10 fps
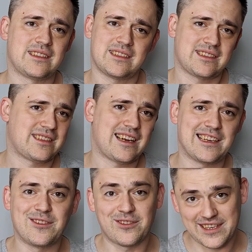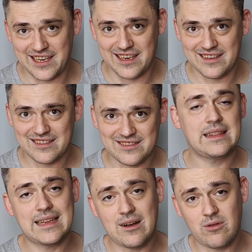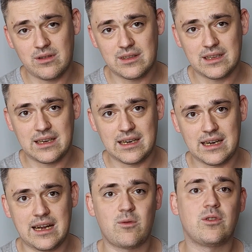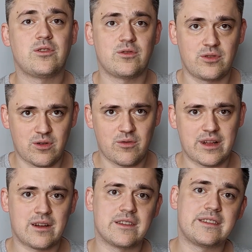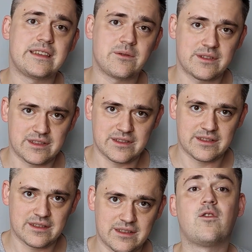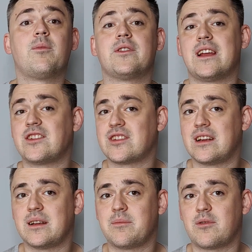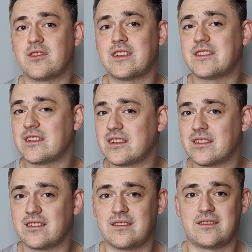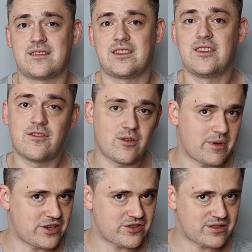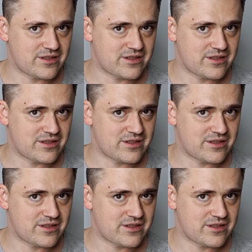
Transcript: I don't care. Now I want to know the consequences of potentially processed information.